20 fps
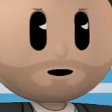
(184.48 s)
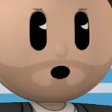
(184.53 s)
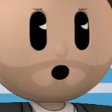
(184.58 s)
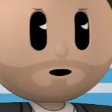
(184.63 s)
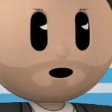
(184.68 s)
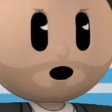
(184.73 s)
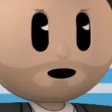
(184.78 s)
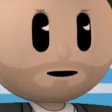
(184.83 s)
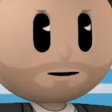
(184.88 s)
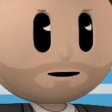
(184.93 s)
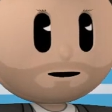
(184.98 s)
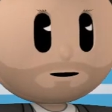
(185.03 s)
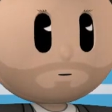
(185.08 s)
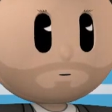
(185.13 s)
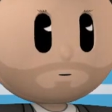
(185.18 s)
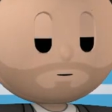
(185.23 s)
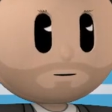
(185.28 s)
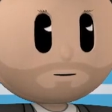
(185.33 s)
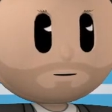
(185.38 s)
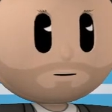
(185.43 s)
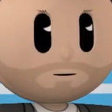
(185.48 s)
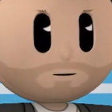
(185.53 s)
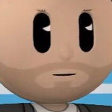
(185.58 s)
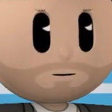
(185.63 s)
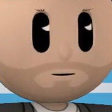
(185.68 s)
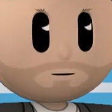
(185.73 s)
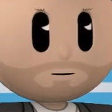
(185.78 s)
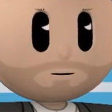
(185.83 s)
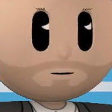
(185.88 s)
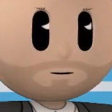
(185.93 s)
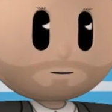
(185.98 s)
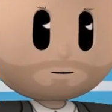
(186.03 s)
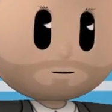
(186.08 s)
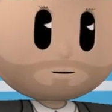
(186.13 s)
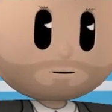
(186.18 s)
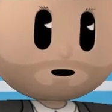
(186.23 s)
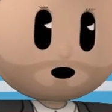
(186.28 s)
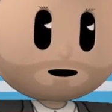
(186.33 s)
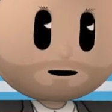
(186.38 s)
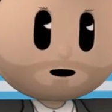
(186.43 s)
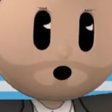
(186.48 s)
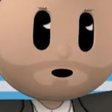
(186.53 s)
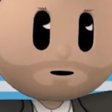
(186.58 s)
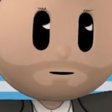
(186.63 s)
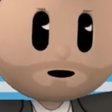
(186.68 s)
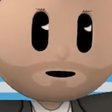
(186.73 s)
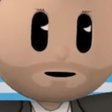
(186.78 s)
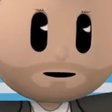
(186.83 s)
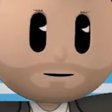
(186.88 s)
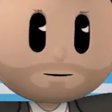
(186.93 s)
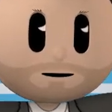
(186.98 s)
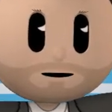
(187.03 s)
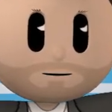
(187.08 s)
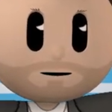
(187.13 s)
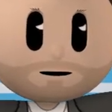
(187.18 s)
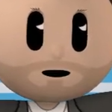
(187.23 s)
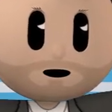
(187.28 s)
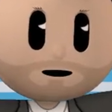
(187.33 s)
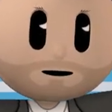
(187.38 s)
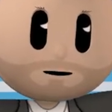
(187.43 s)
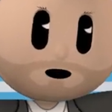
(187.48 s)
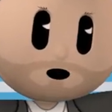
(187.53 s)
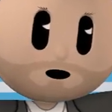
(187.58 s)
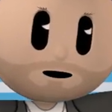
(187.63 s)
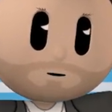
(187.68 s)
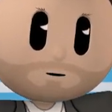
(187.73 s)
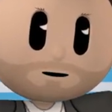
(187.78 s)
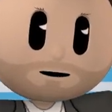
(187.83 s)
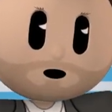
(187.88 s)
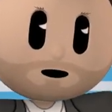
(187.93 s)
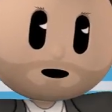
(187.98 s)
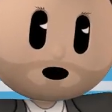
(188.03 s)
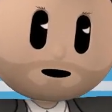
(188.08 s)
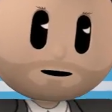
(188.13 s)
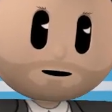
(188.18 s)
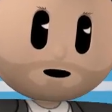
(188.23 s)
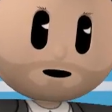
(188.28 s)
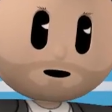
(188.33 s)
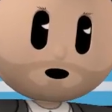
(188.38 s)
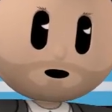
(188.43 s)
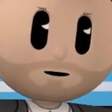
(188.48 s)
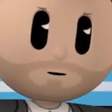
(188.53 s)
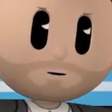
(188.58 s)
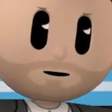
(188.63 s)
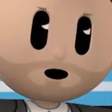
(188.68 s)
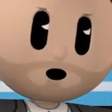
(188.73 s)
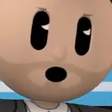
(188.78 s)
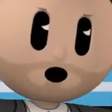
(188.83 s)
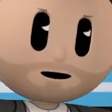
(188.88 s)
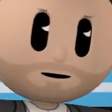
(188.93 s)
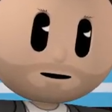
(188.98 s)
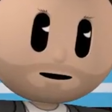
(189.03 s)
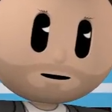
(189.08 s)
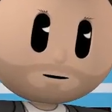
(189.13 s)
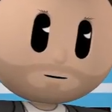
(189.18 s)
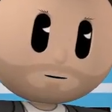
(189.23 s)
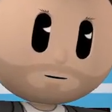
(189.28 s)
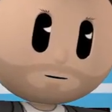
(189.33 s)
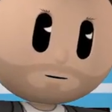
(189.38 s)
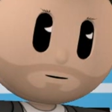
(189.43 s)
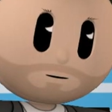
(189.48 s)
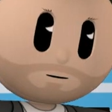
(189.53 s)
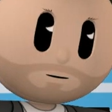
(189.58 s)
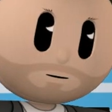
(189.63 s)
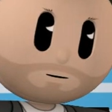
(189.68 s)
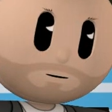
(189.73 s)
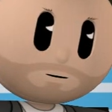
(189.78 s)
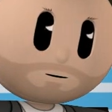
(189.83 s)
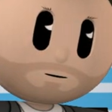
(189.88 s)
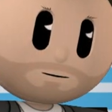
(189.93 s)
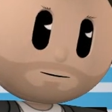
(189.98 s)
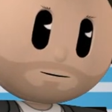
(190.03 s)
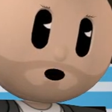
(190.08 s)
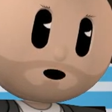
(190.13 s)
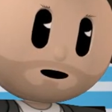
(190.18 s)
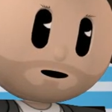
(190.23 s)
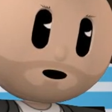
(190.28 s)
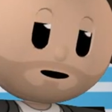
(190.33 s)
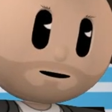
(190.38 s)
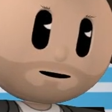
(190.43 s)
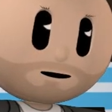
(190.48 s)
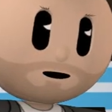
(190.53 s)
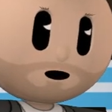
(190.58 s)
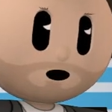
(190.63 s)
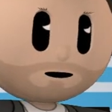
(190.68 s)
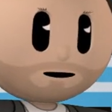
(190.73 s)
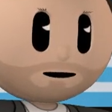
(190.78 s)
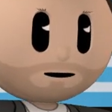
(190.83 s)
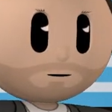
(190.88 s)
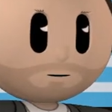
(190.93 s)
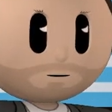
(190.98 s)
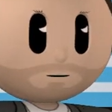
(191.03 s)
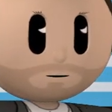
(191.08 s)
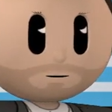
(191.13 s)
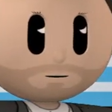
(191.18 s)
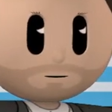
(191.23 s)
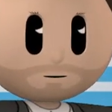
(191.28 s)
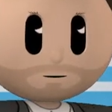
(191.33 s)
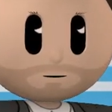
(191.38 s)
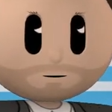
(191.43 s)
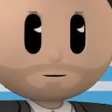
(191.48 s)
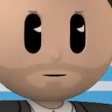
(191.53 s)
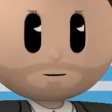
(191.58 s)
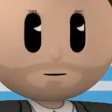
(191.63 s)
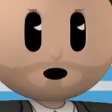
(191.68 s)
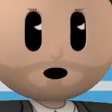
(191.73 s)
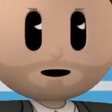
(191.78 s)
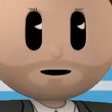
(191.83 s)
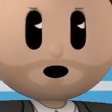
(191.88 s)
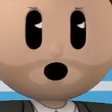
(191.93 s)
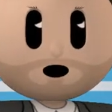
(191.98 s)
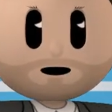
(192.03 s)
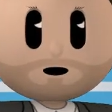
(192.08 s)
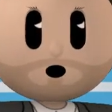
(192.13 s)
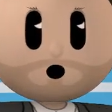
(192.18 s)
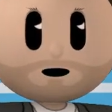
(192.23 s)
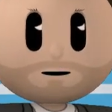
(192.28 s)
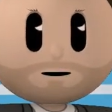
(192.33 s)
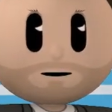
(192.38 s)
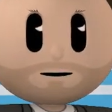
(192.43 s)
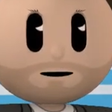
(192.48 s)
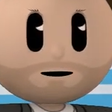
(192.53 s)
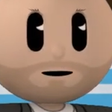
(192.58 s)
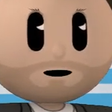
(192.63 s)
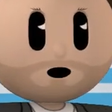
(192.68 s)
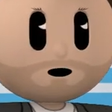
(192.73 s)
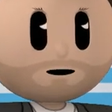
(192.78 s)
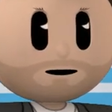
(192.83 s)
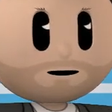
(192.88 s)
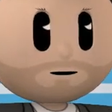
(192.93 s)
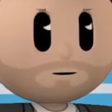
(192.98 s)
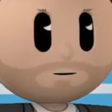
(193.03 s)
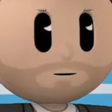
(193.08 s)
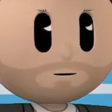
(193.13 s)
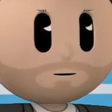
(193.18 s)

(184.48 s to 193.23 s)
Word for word: into high gear. And all of this is done to wear you down and wear you out. So you give up. And not only give up,